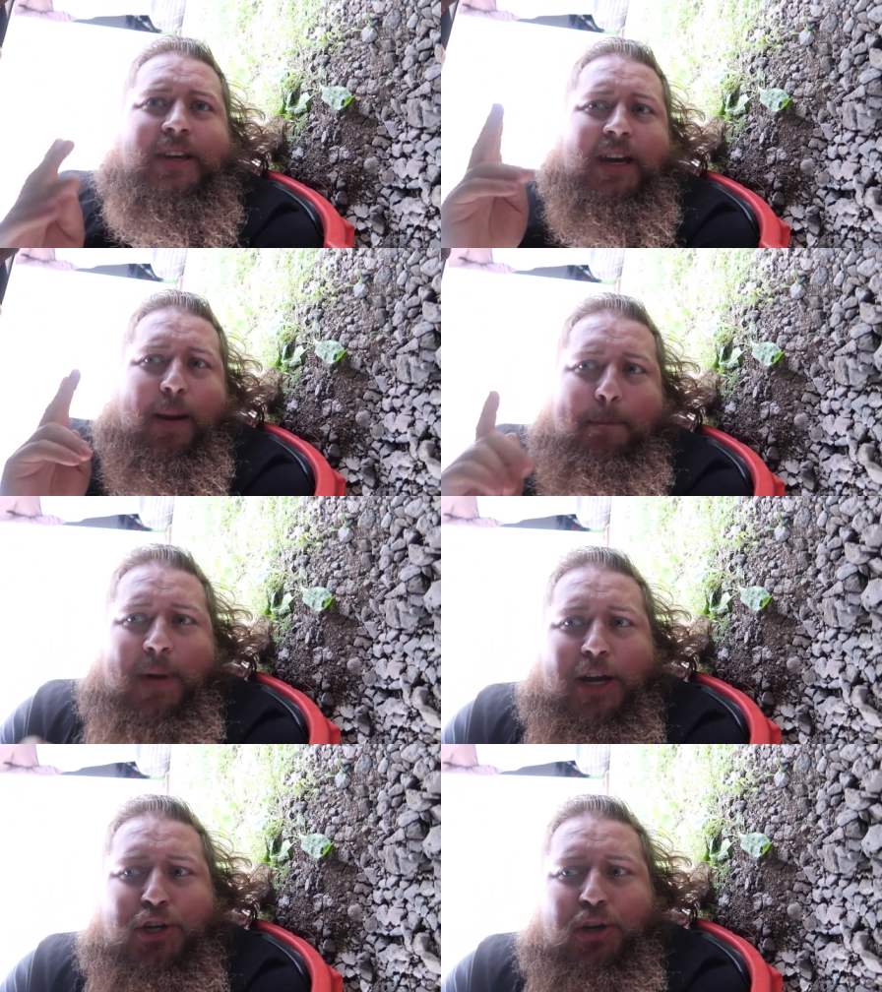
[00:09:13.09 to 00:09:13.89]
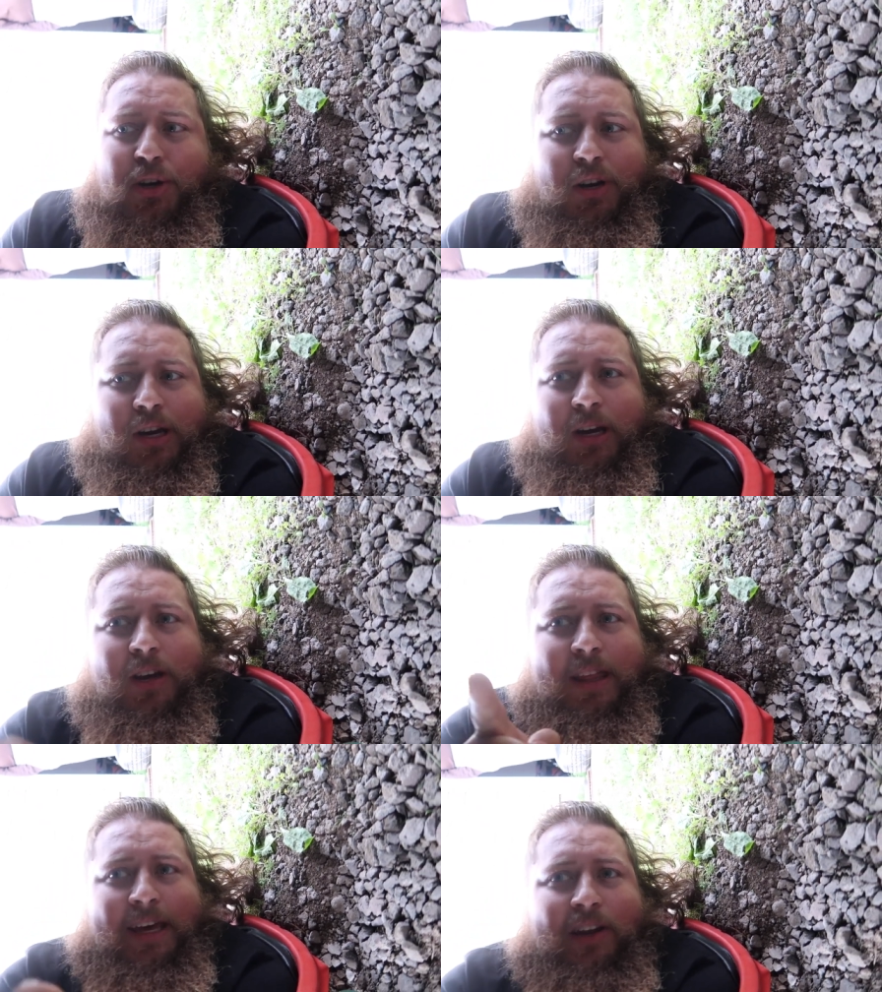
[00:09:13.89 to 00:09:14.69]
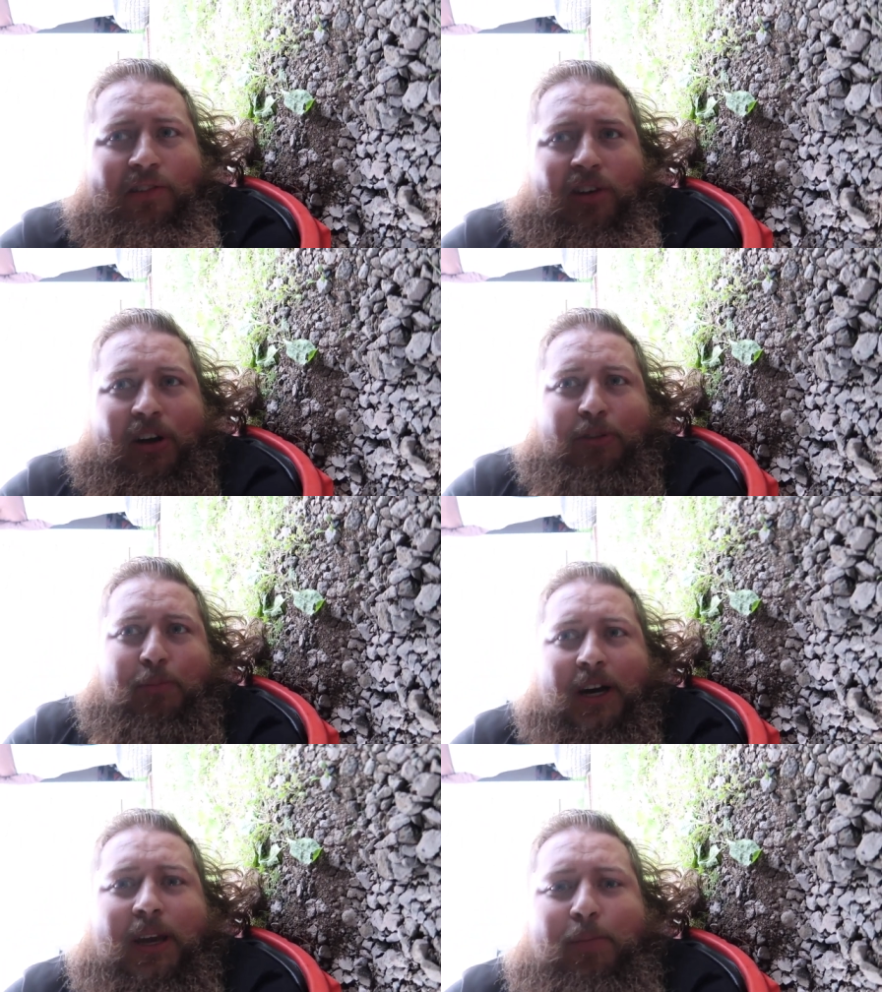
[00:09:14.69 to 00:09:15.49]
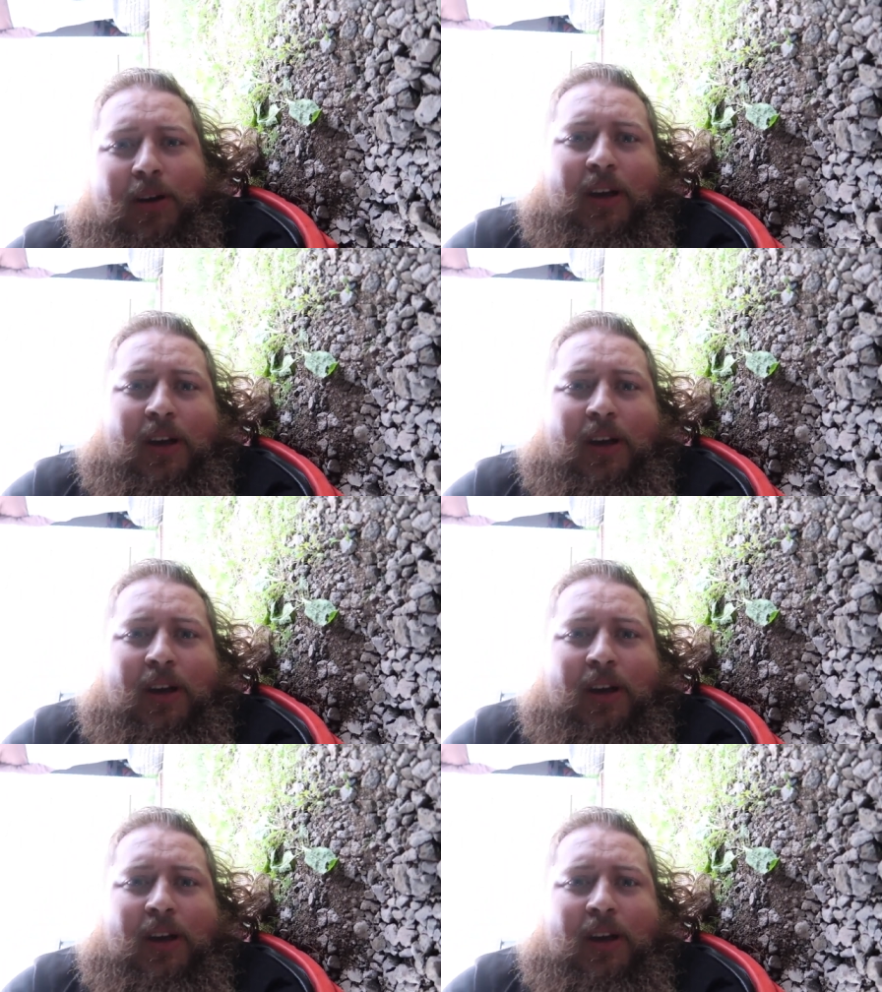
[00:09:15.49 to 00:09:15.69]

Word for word: is I got to measure that exhaust pipe,